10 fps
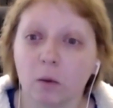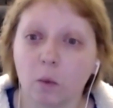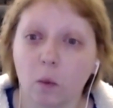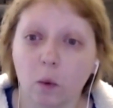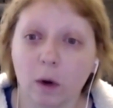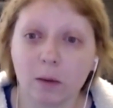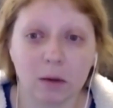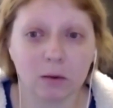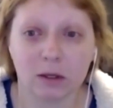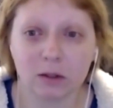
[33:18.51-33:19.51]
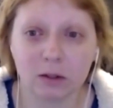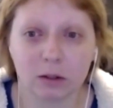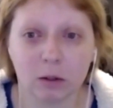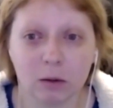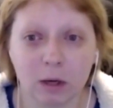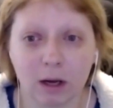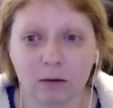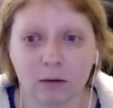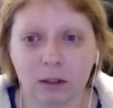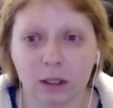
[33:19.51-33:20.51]
What memories do you
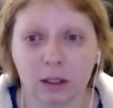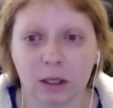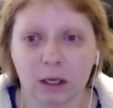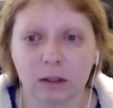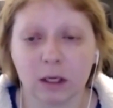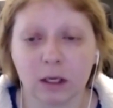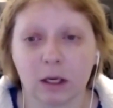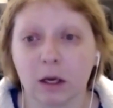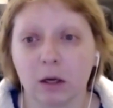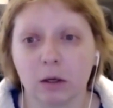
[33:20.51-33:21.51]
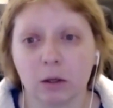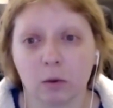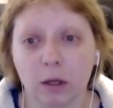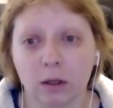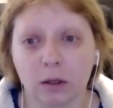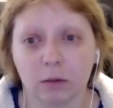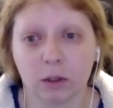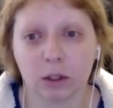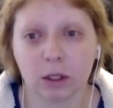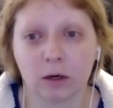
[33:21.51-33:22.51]
have? And saying, you're welcome to
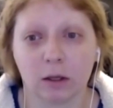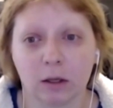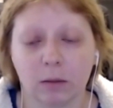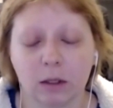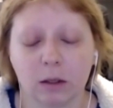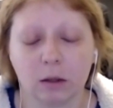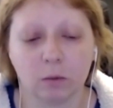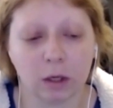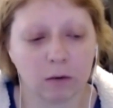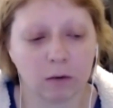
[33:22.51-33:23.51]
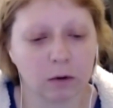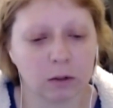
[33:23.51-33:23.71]
share them and whatever.